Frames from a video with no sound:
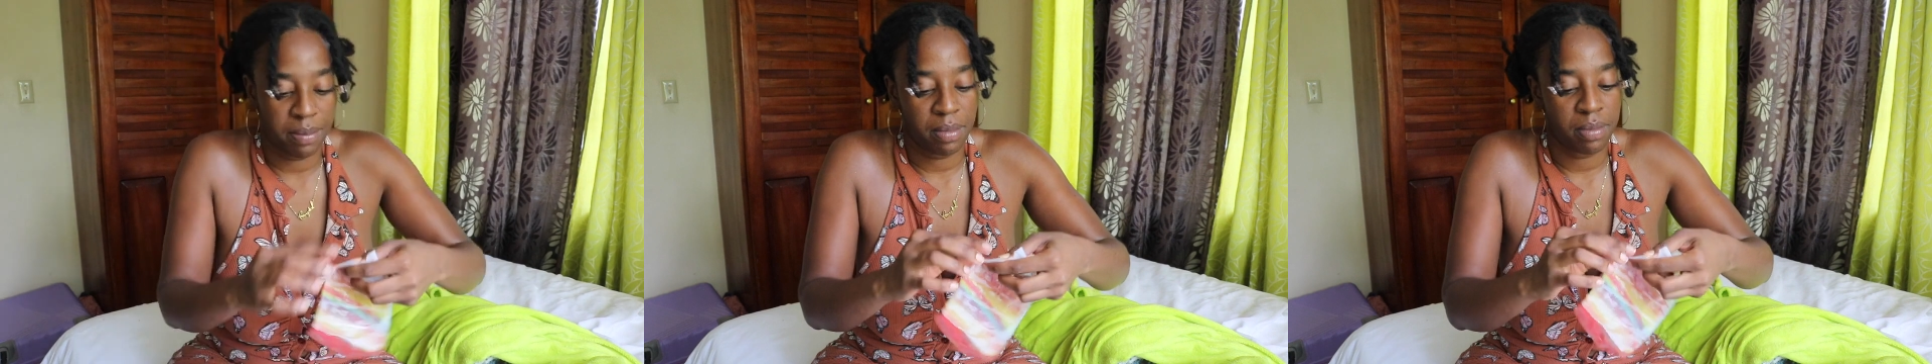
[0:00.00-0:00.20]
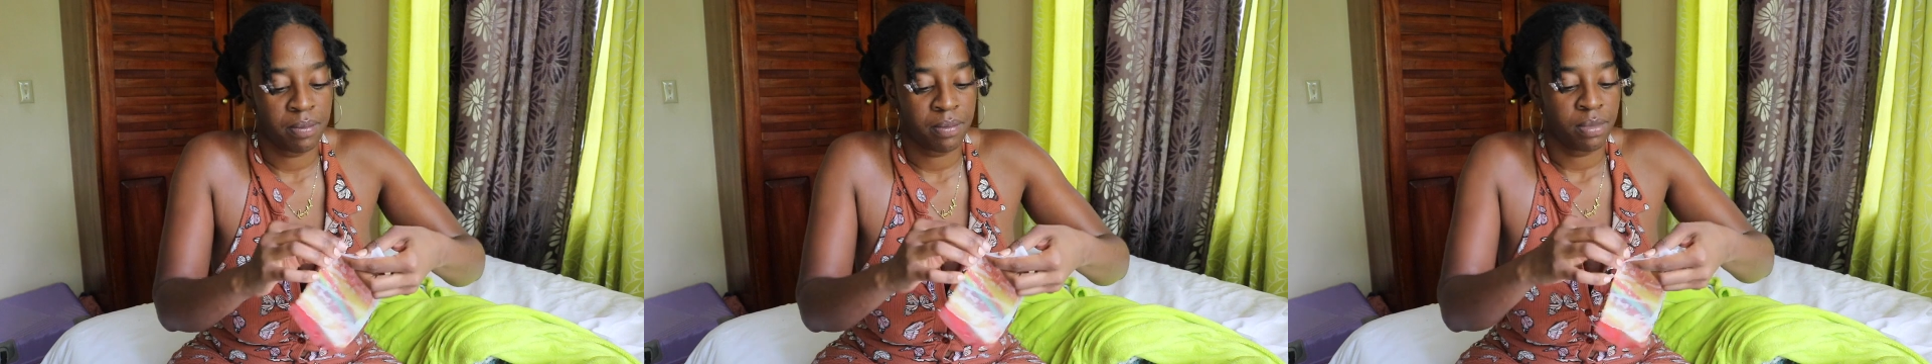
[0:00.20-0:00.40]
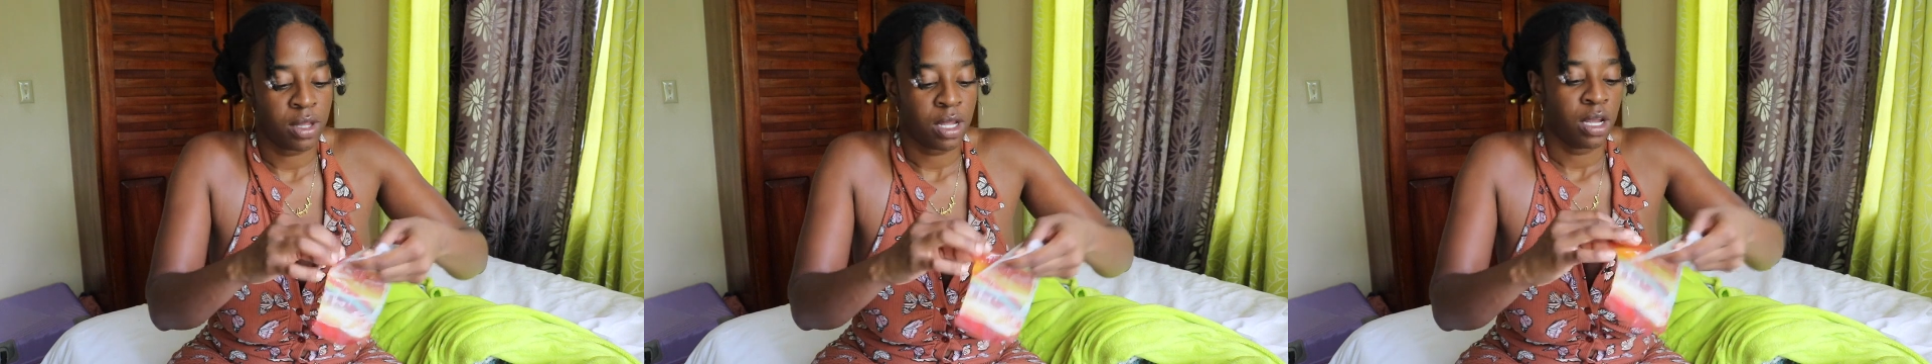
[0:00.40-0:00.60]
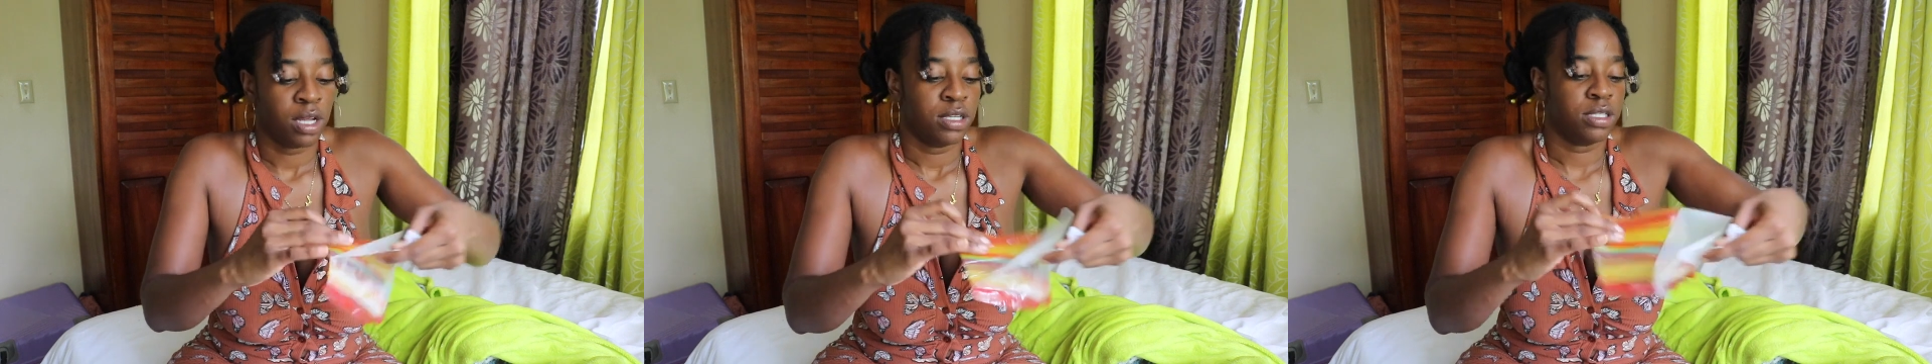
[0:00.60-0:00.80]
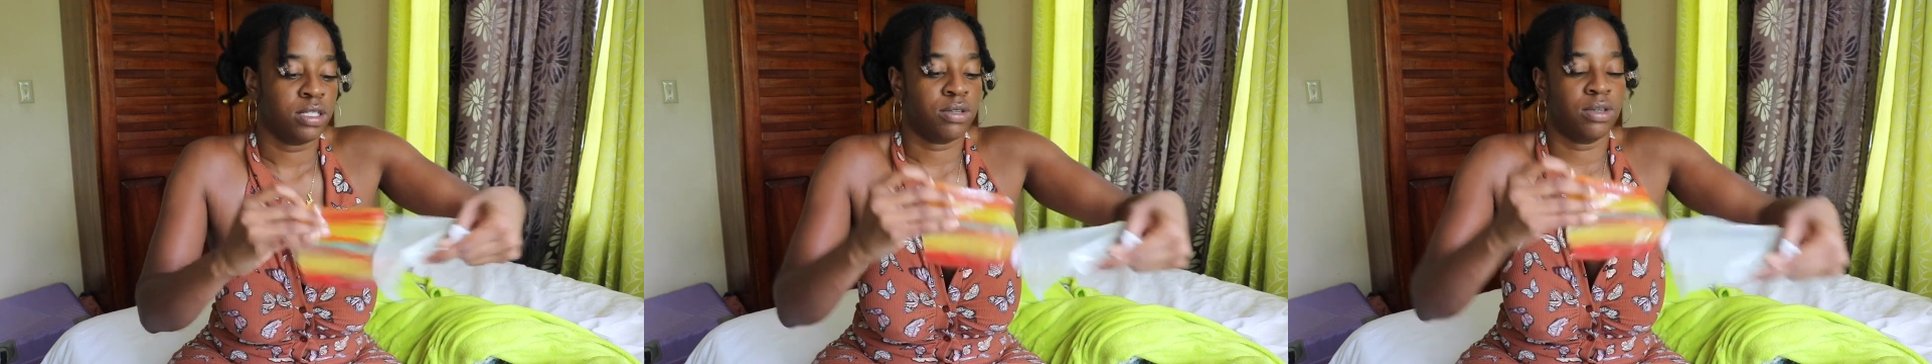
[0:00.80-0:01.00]

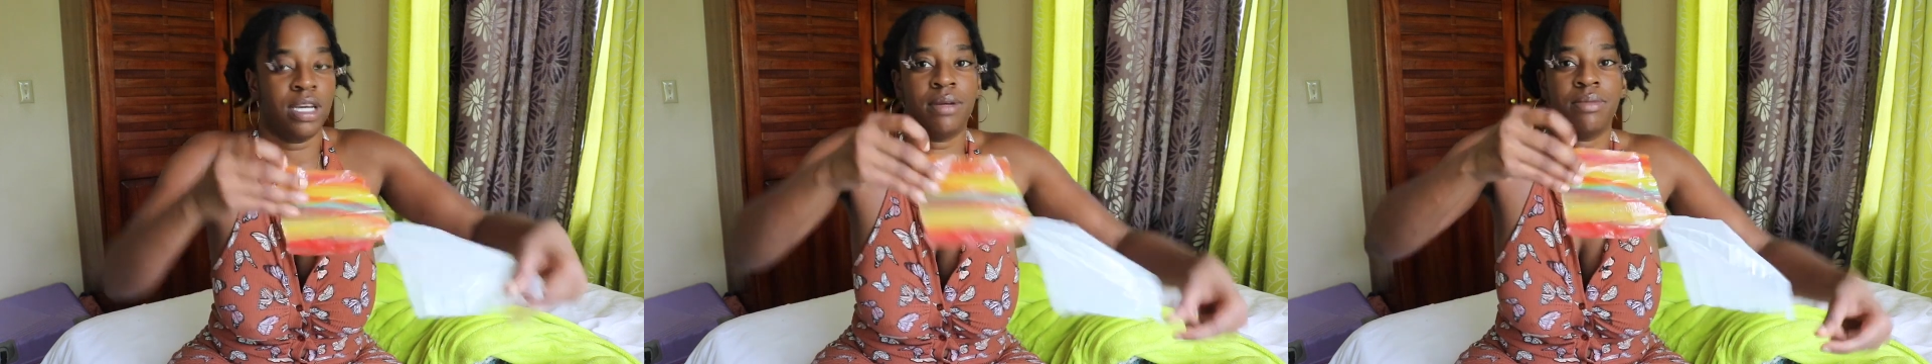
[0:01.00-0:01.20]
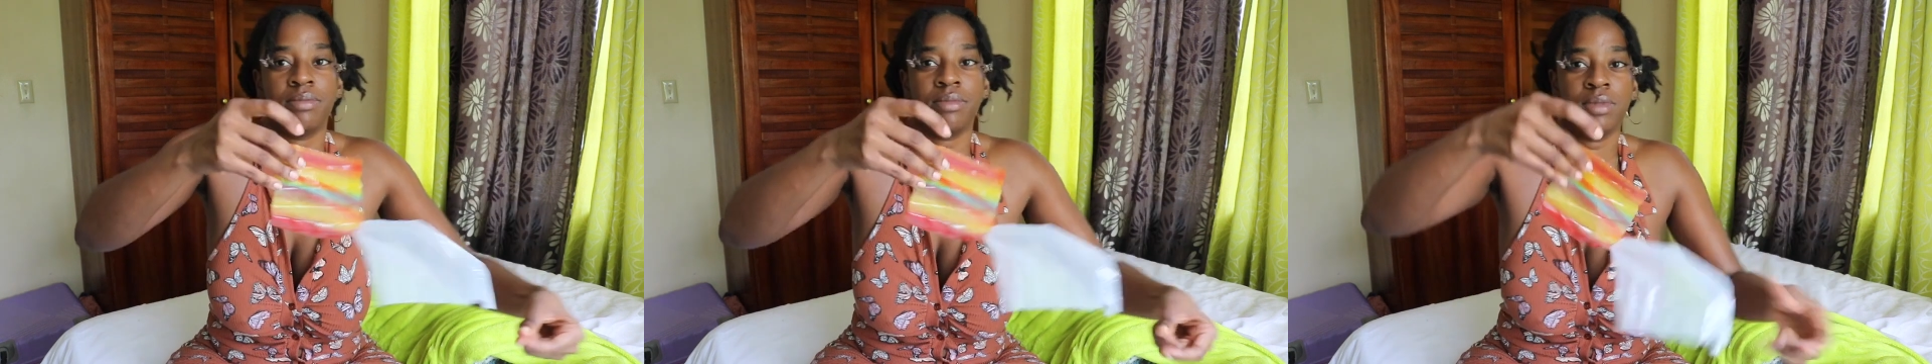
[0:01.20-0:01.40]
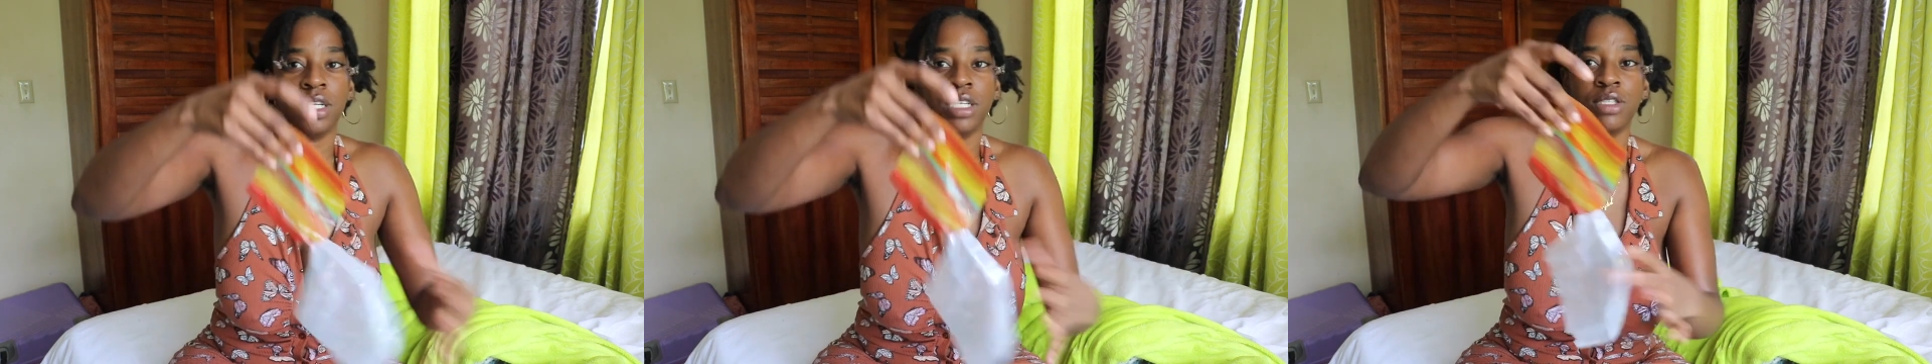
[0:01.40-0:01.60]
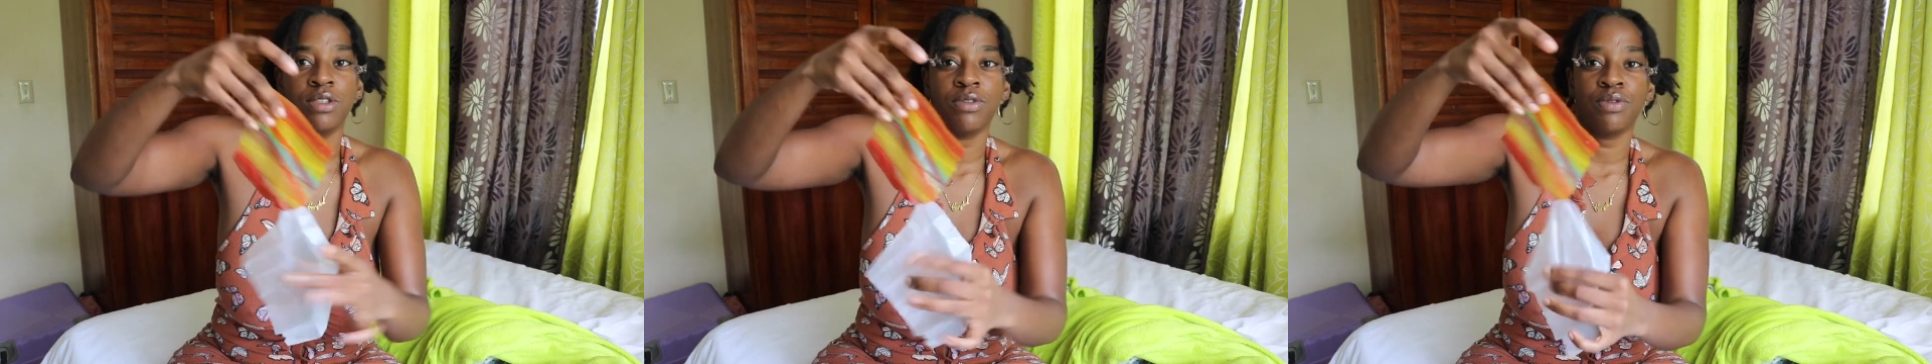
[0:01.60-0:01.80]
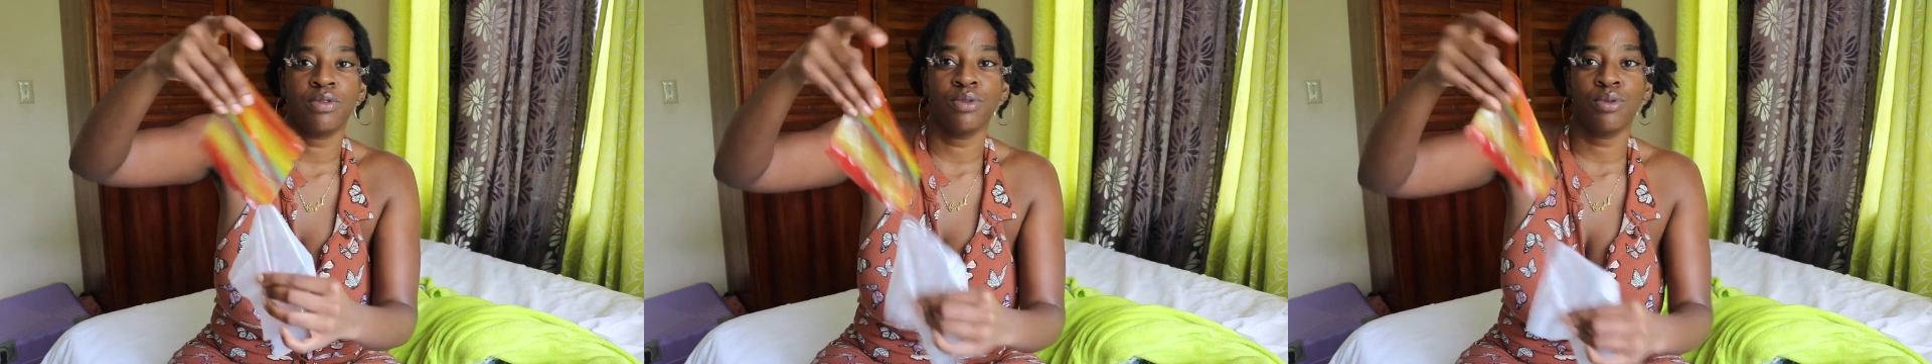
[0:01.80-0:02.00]
So yeah, here's
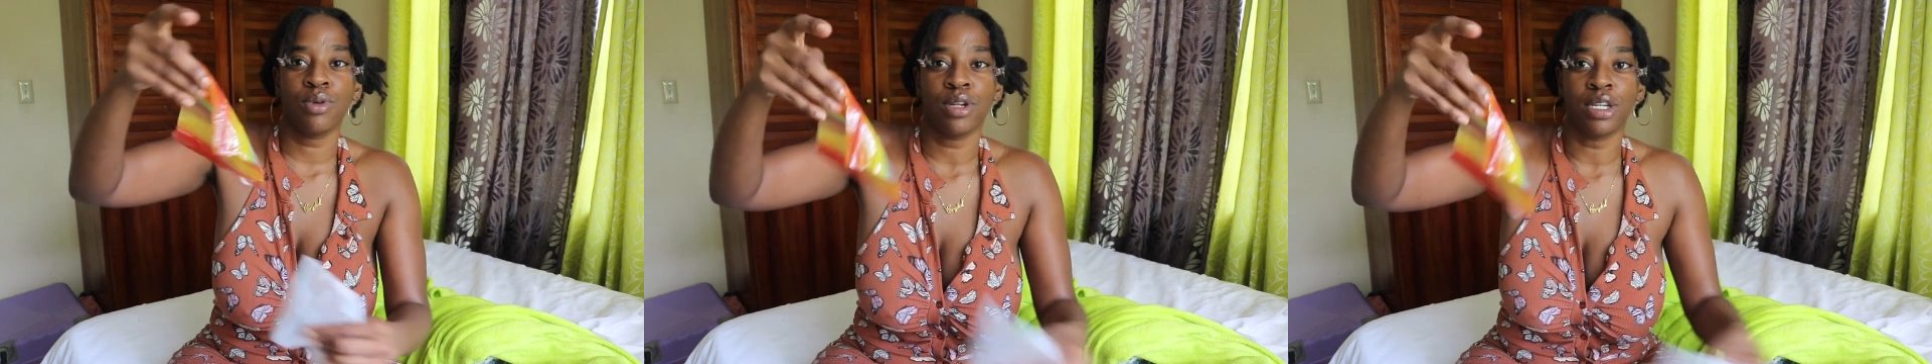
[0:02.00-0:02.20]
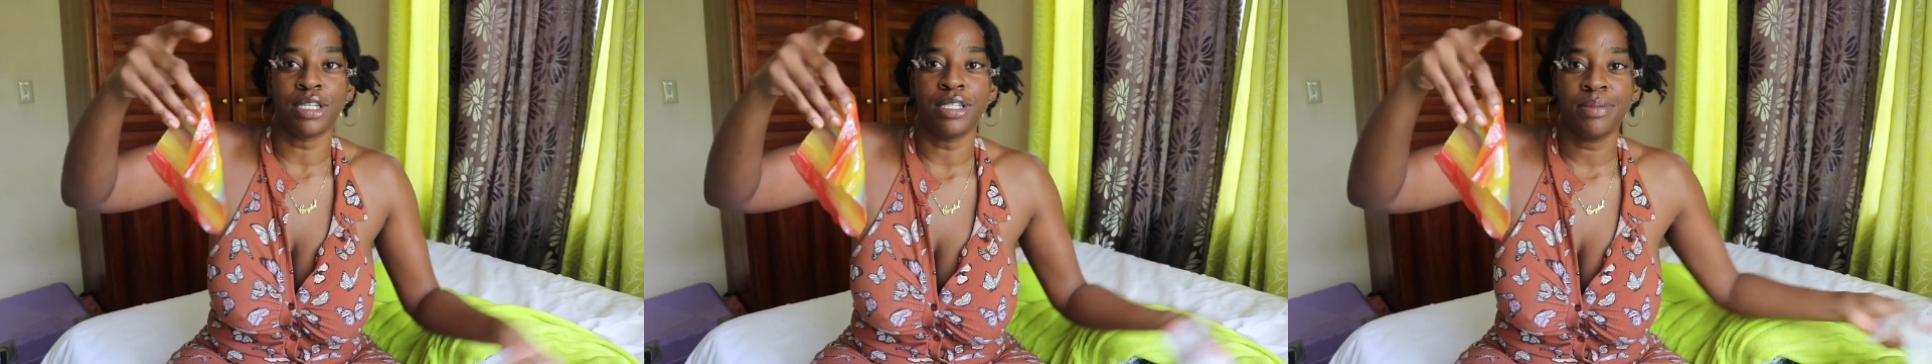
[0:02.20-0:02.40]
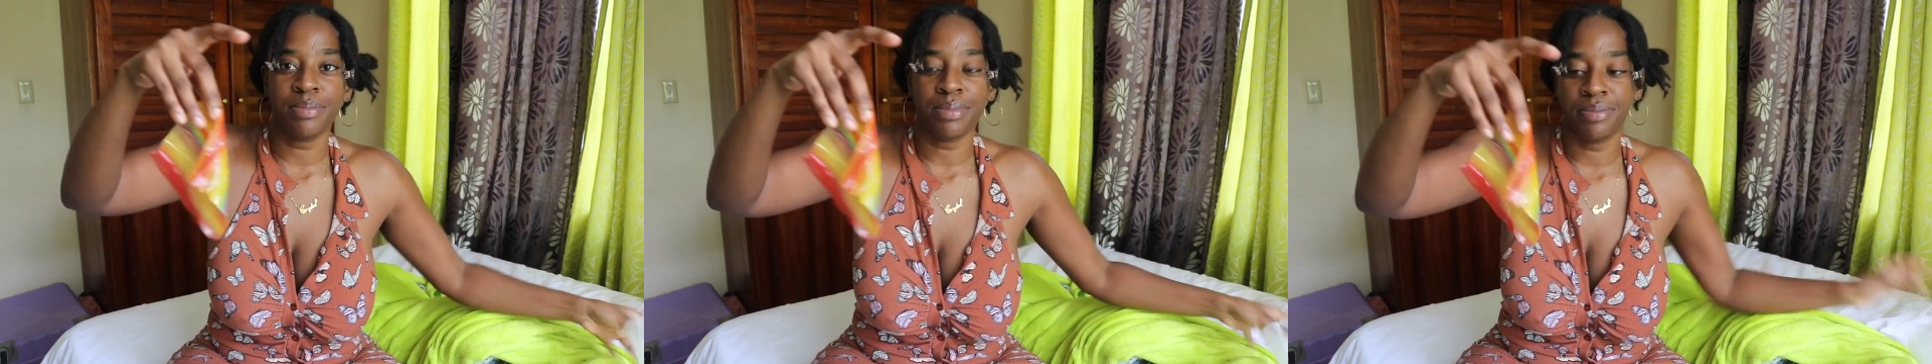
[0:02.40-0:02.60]
the fruit roll up.